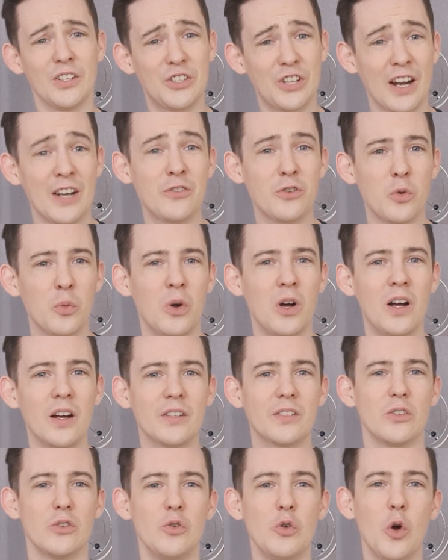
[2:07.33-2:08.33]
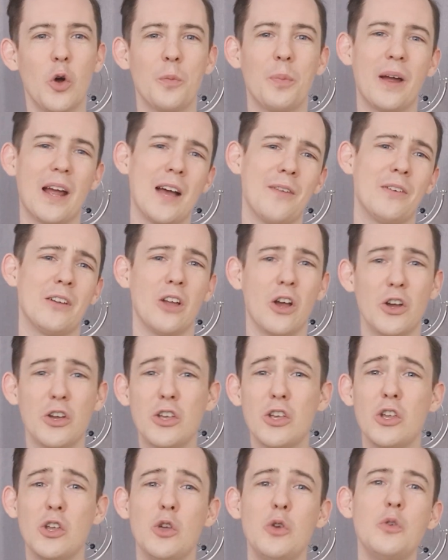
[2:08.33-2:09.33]
Chandra works not by having a
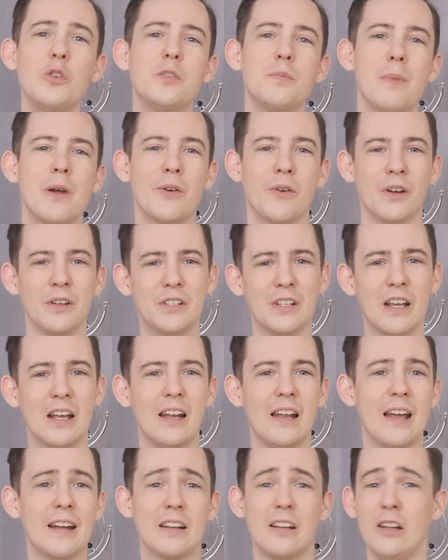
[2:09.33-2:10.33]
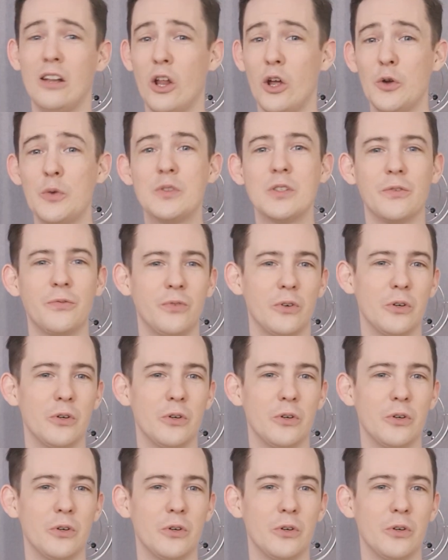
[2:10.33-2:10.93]
huge mirror to collect loads of